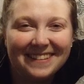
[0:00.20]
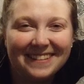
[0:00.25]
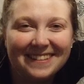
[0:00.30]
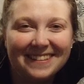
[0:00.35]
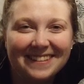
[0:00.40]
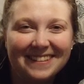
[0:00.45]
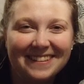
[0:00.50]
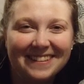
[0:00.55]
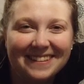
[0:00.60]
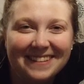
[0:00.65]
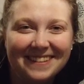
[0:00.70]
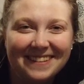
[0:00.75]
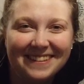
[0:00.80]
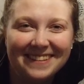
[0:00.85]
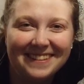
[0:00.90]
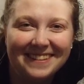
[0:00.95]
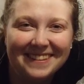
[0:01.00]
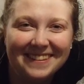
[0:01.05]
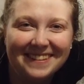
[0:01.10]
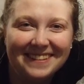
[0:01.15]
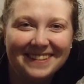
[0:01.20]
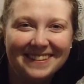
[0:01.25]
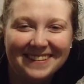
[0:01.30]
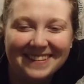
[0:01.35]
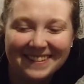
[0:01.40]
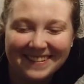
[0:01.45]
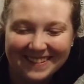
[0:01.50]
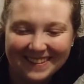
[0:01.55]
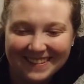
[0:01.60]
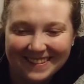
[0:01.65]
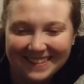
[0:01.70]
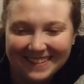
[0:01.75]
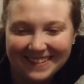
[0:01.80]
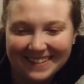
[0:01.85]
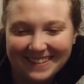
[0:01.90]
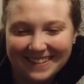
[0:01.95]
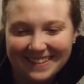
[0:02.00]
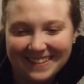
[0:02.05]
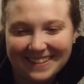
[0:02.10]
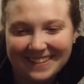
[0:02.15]

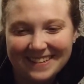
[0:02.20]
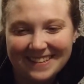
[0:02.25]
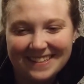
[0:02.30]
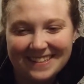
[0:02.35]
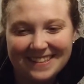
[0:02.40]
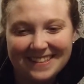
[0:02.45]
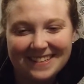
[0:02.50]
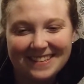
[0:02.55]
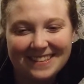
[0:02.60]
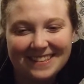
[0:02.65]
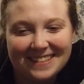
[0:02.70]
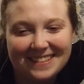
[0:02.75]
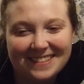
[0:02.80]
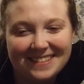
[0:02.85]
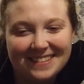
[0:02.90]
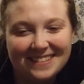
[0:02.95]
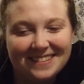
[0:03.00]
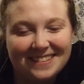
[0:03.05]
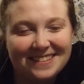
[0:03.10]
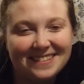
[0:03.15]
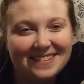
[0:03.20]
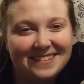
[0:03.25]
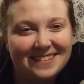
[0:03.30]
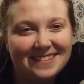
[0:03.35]
(silent)